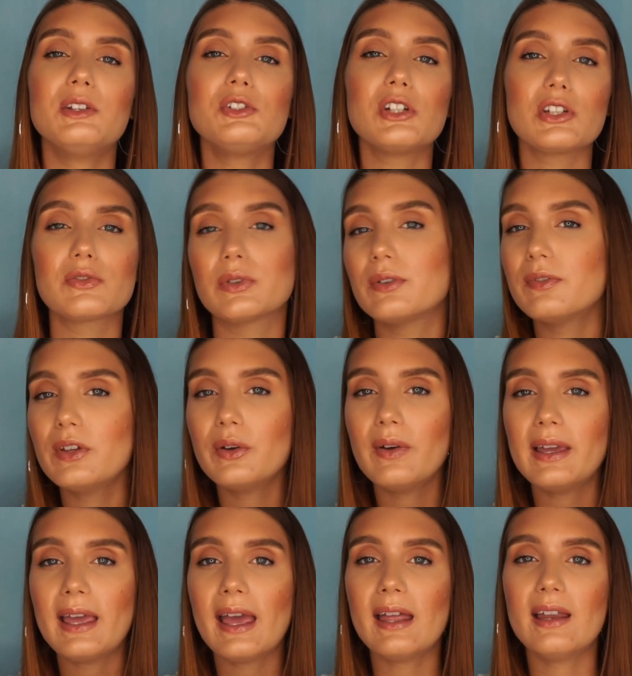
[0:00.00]
just
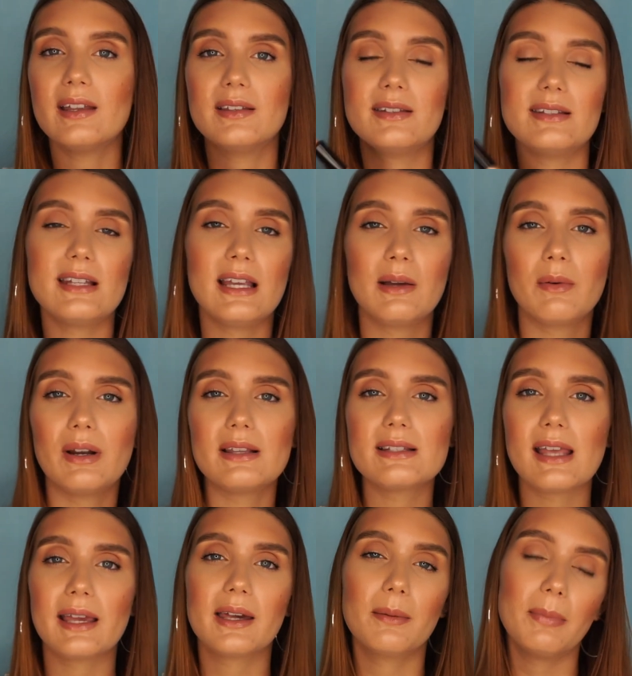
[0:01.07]
reviewing it and seeing what it's
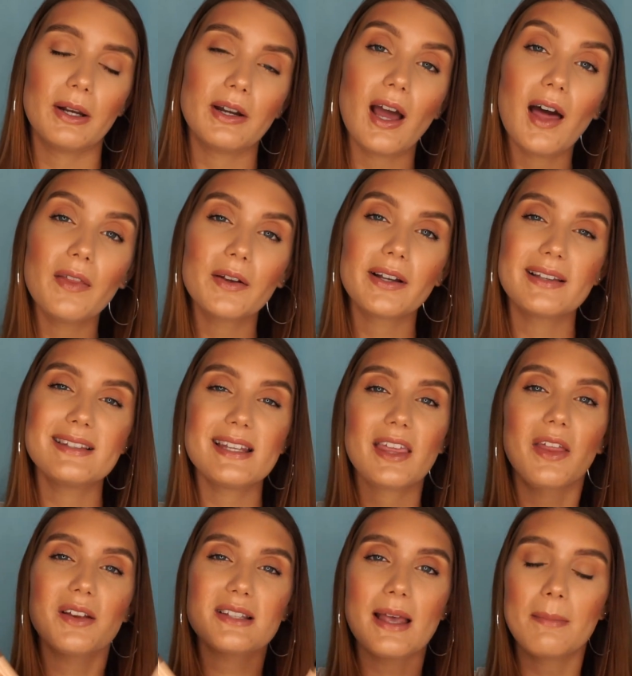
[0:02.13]
like compared to other
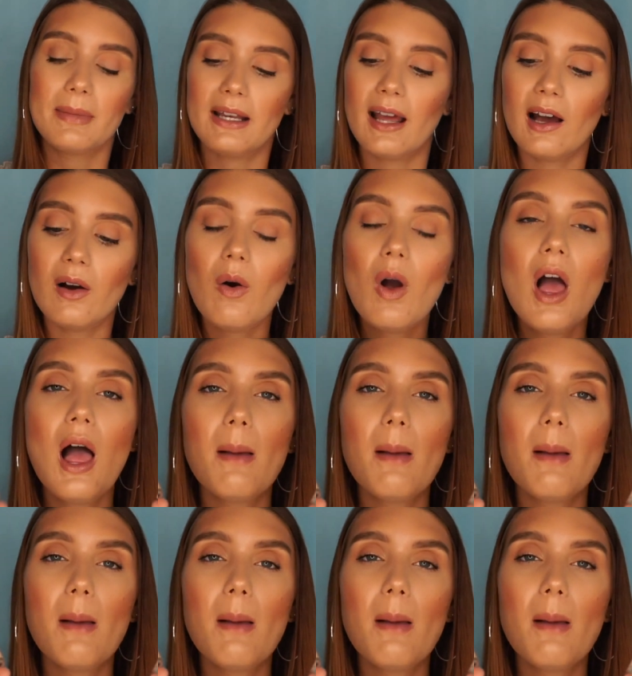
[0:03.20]
concealers, let me know.